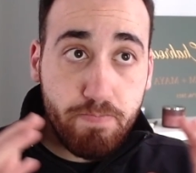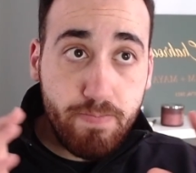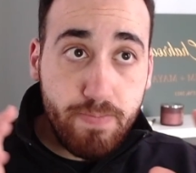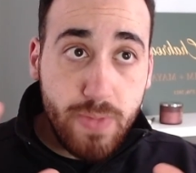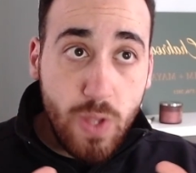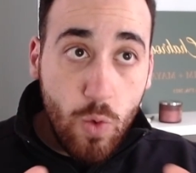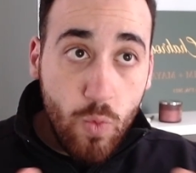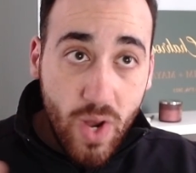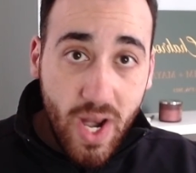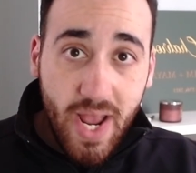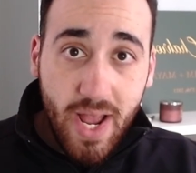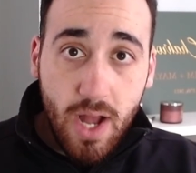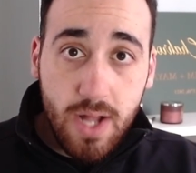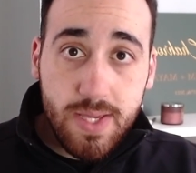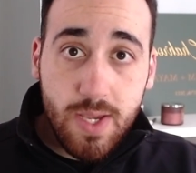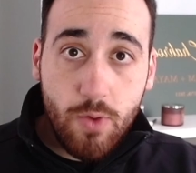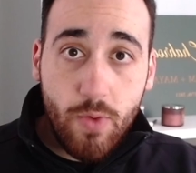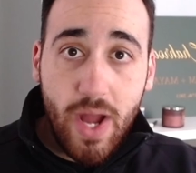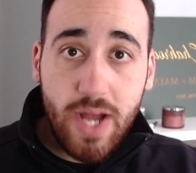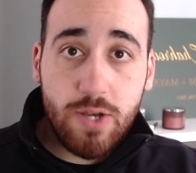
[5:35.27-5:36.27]
When I got
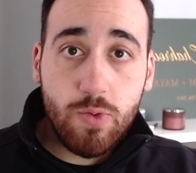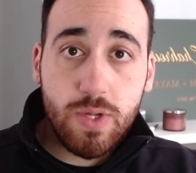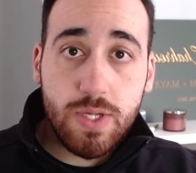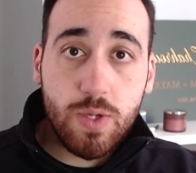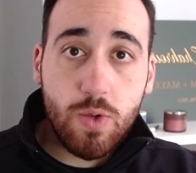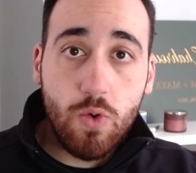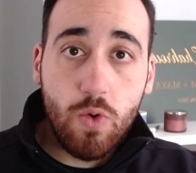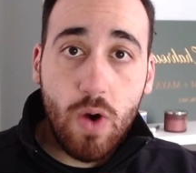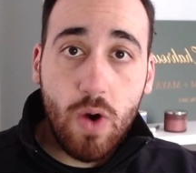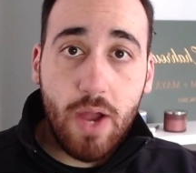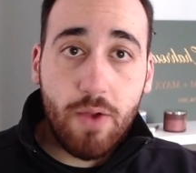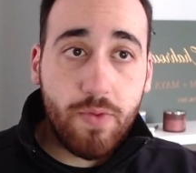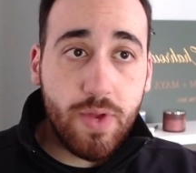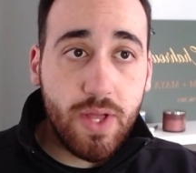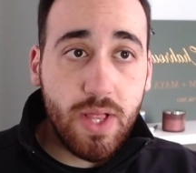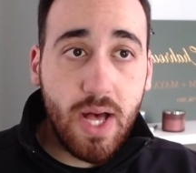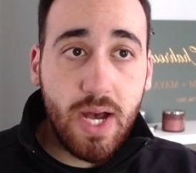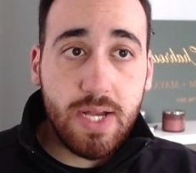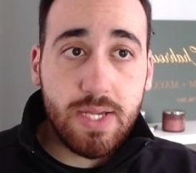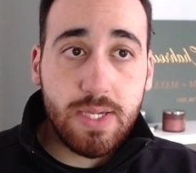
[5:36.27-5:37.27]
to graduate school, I
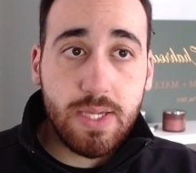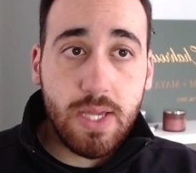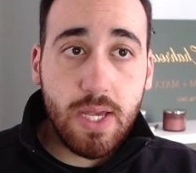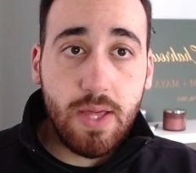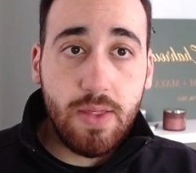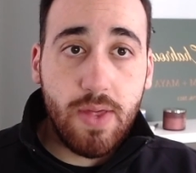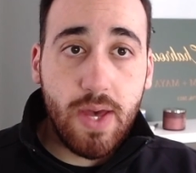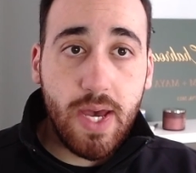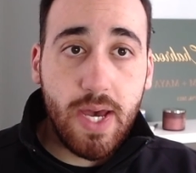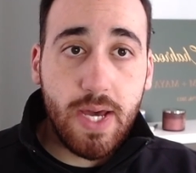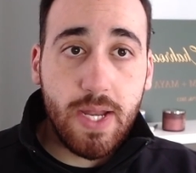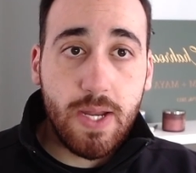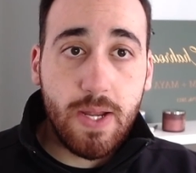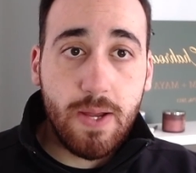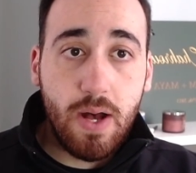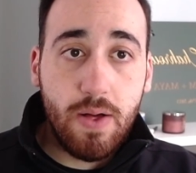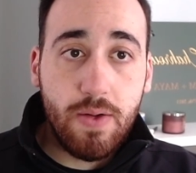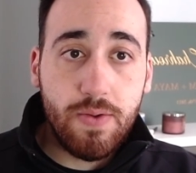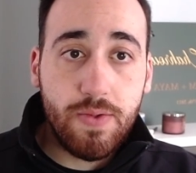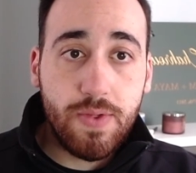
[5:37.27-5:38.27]
realized that
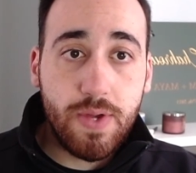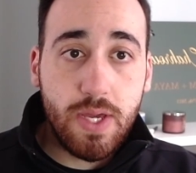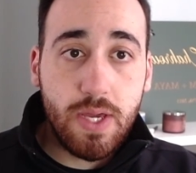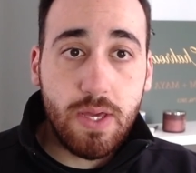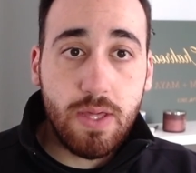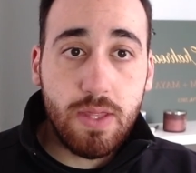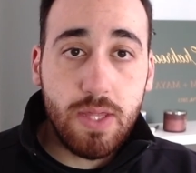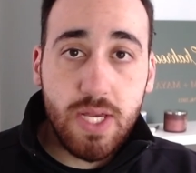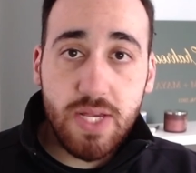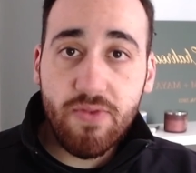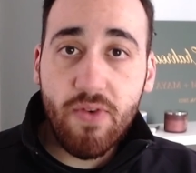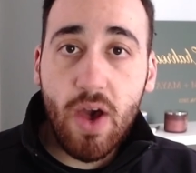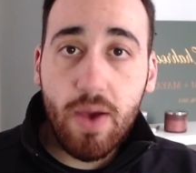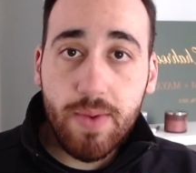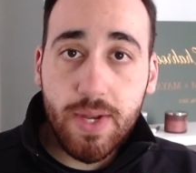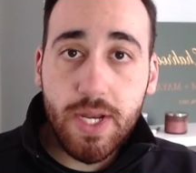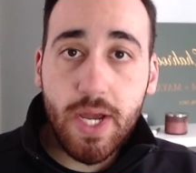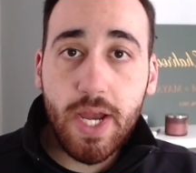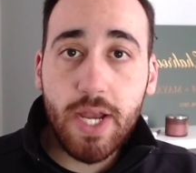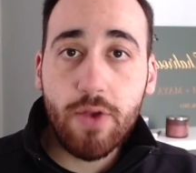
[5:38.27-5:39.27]
these
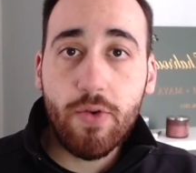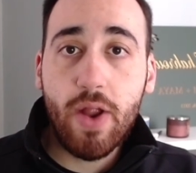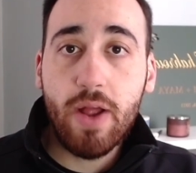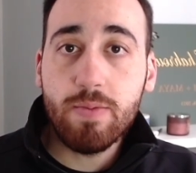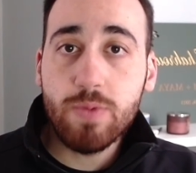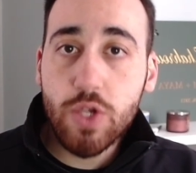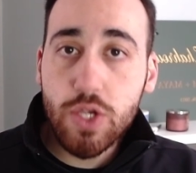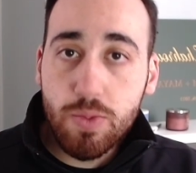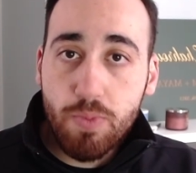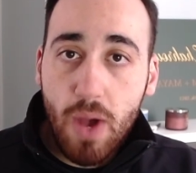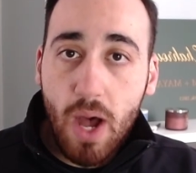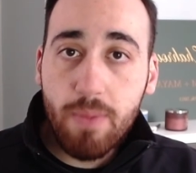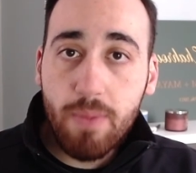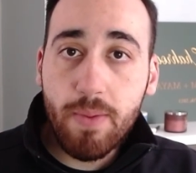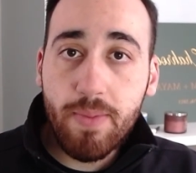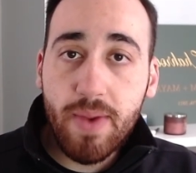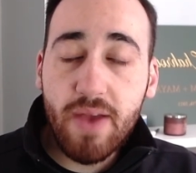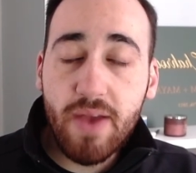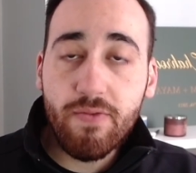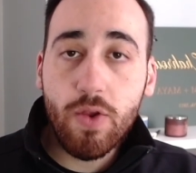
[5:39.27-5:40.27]
Feynman diagrams just pop
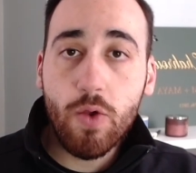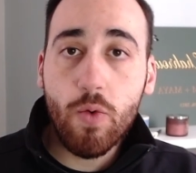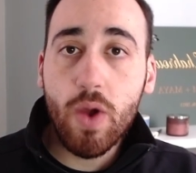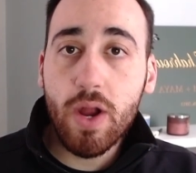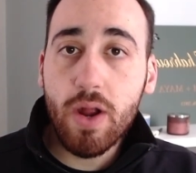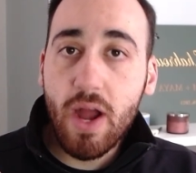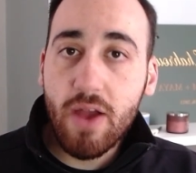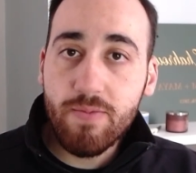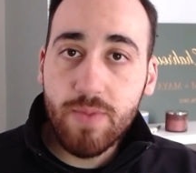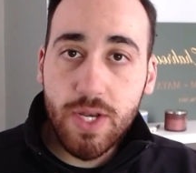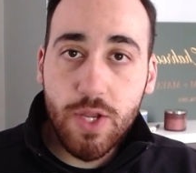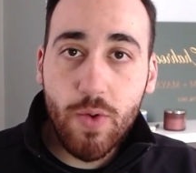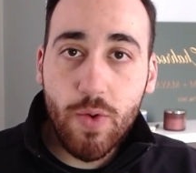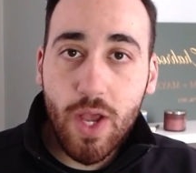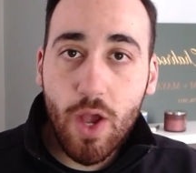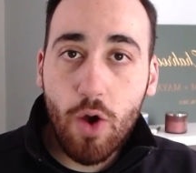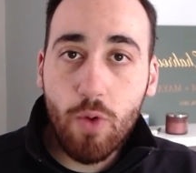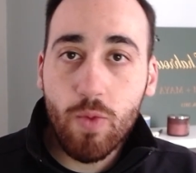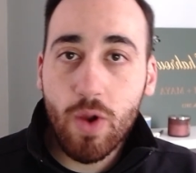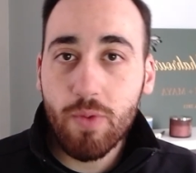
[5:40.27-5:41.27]
up everywhere. I've been doing
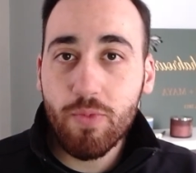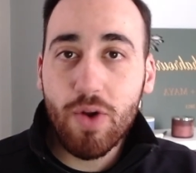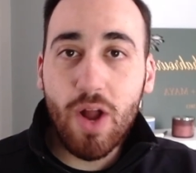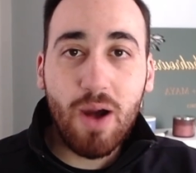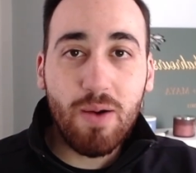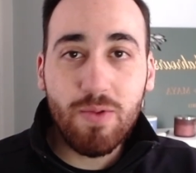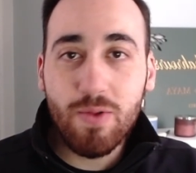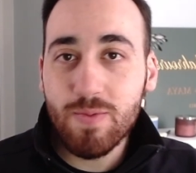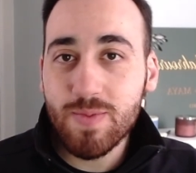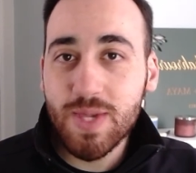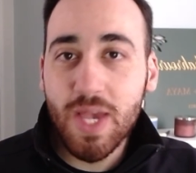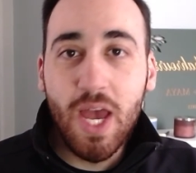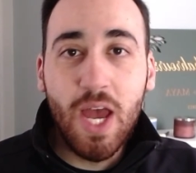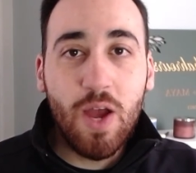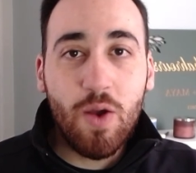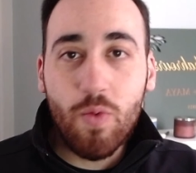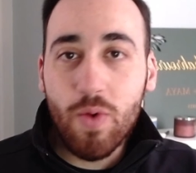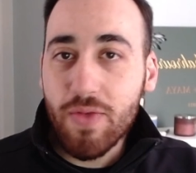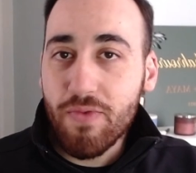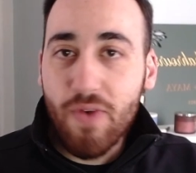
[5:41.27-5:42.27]
homework problems
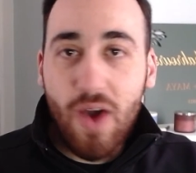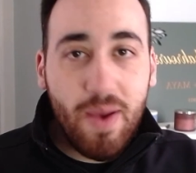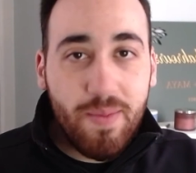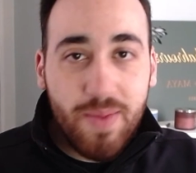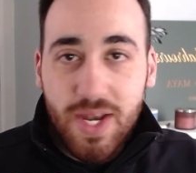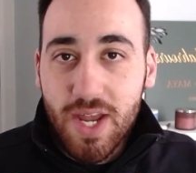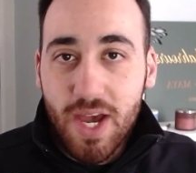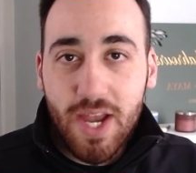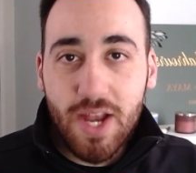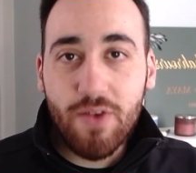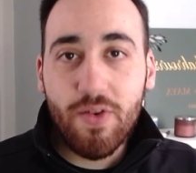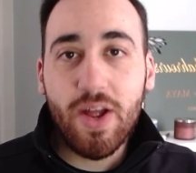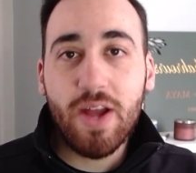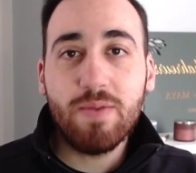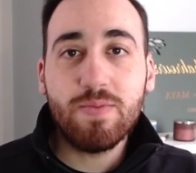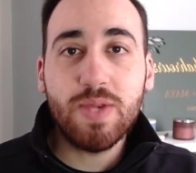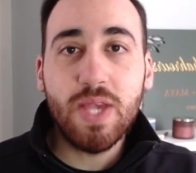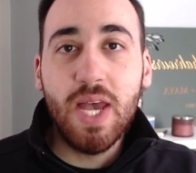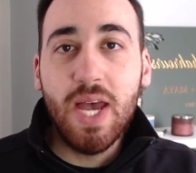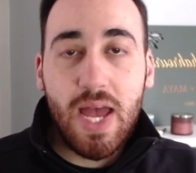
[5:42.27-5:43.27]
with Feynman
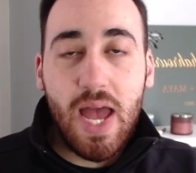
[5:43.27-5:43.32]
diagrams.